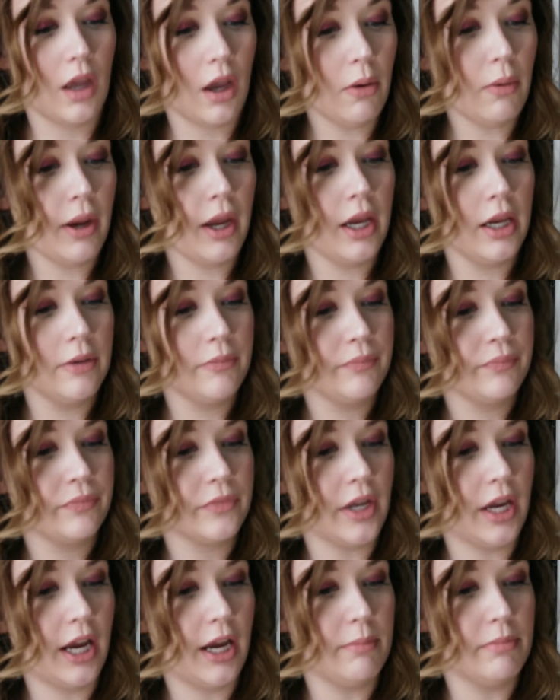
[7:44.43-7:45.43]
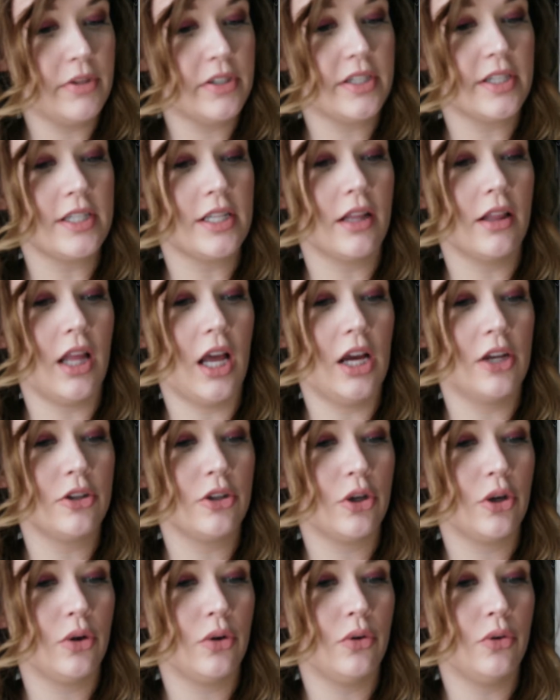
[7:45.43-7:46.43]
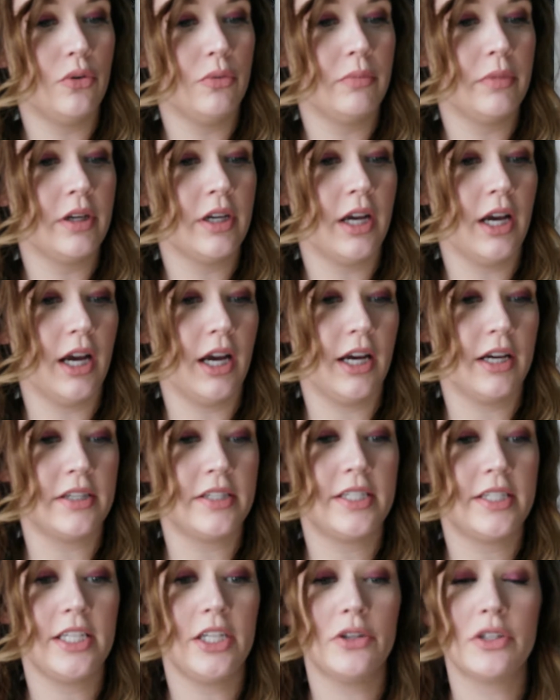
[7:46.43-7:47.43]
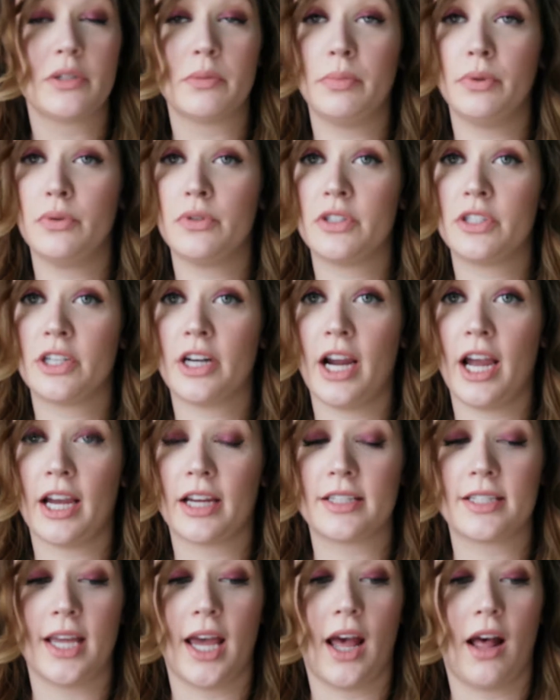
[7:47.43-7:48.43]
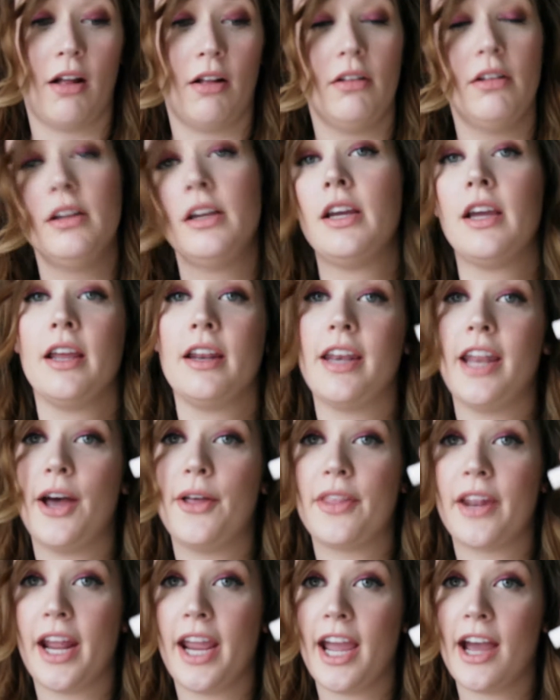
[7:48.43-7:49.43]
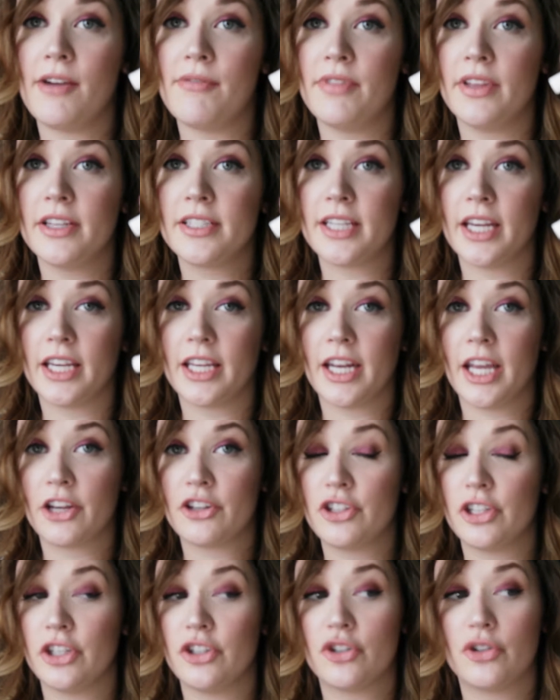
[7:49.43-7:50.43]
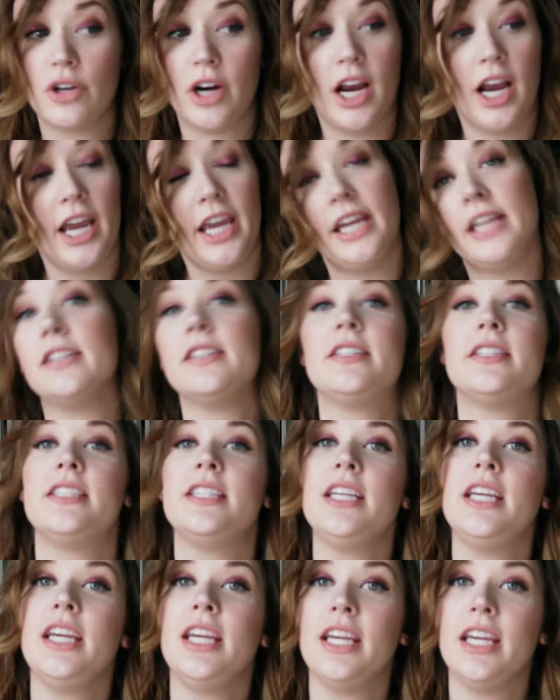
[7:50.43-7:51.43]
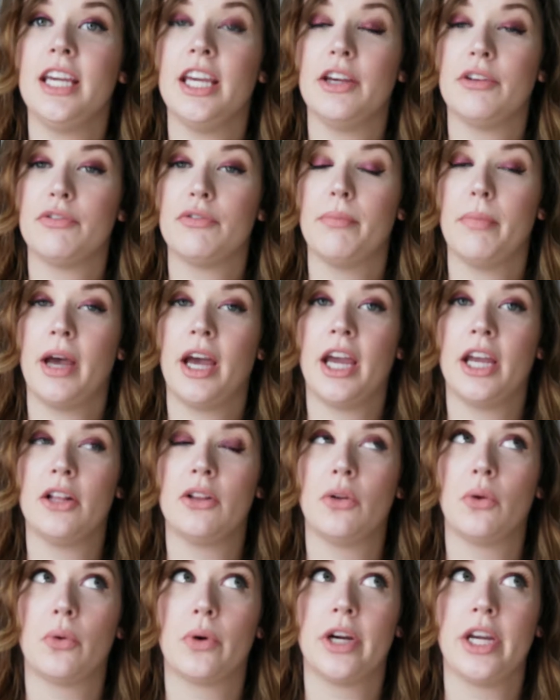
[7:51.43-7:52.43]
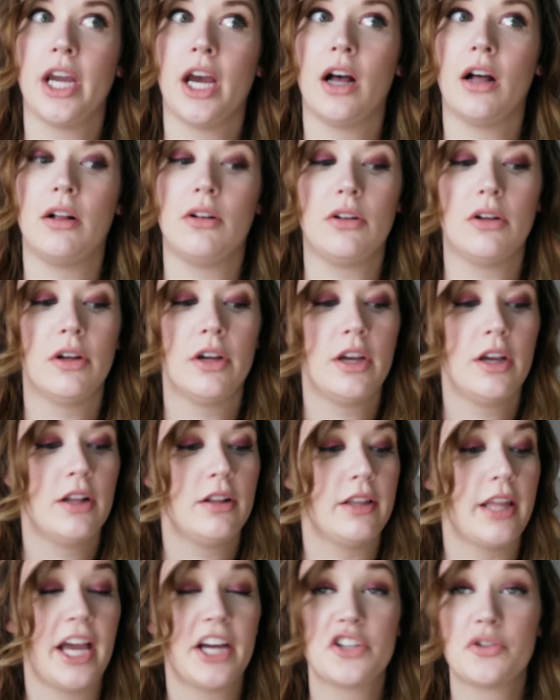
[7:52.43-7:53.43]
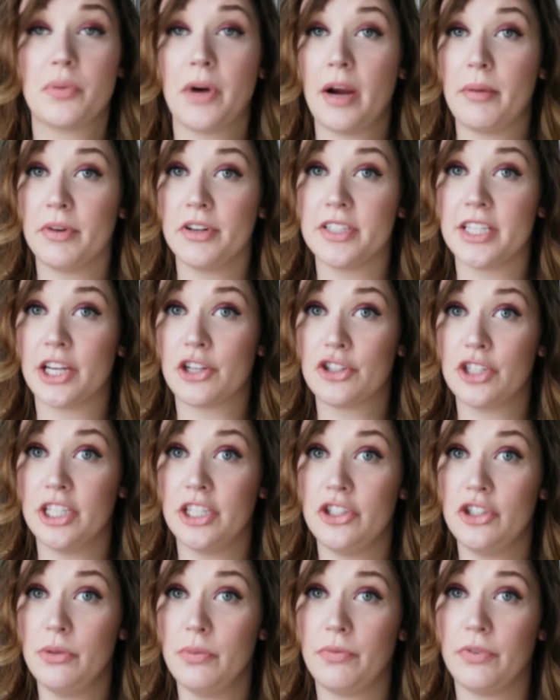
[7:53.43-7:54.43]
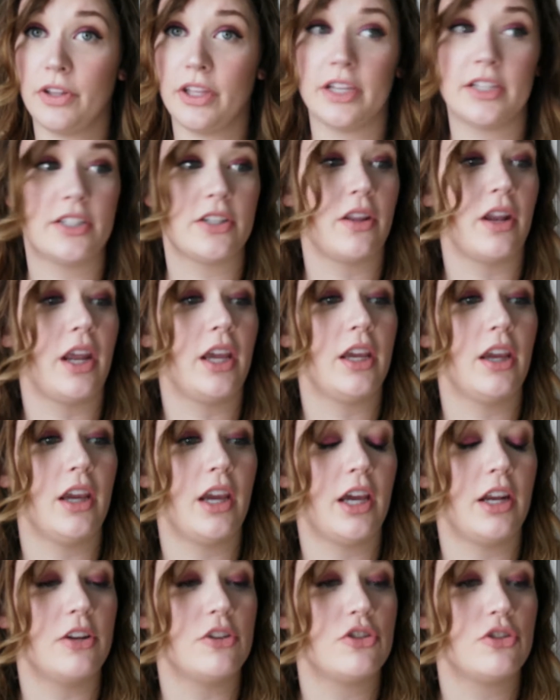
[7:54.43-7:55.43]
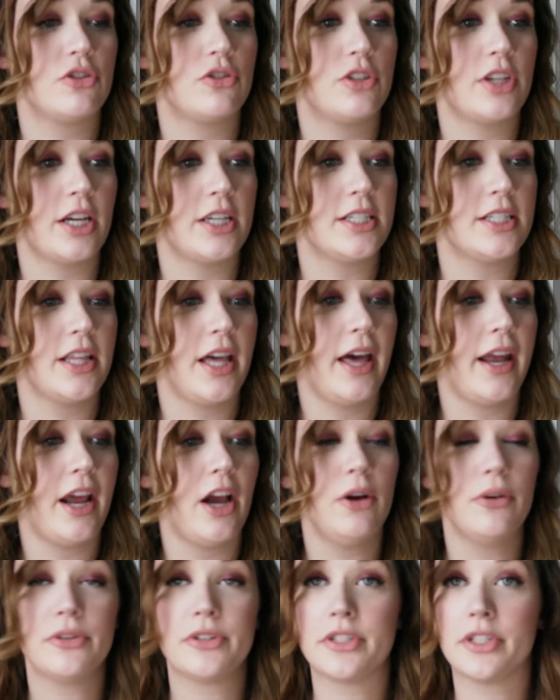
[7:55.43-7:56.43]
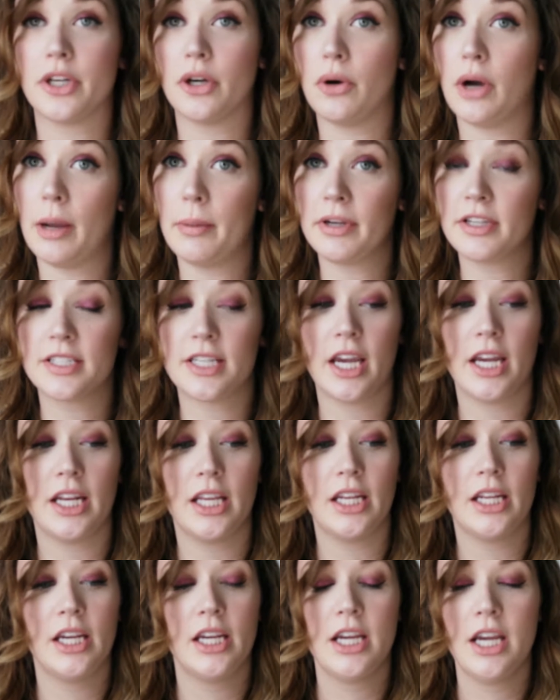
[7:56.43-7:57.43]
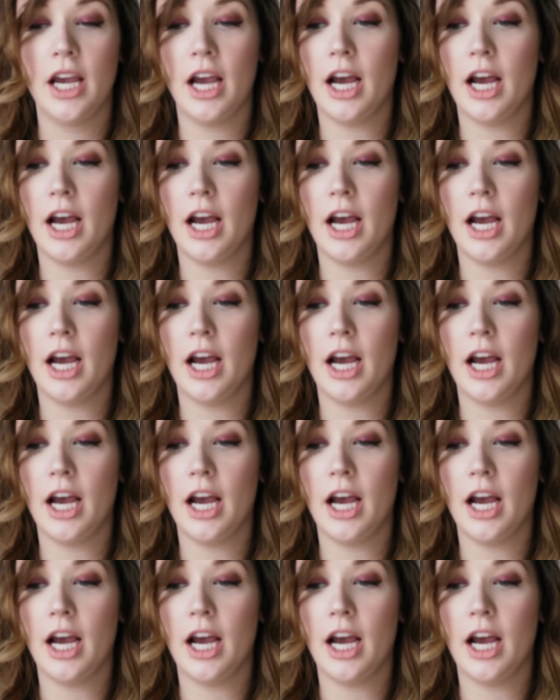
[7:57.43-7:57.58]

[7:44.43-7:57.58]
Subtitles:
Okay, this is the Lancome Cils Booster XL. Now that I have this, I can actually try and see if my L'Oreal lash primer is actually a dupe for this, so that I can kind of test that out. So I'm excited.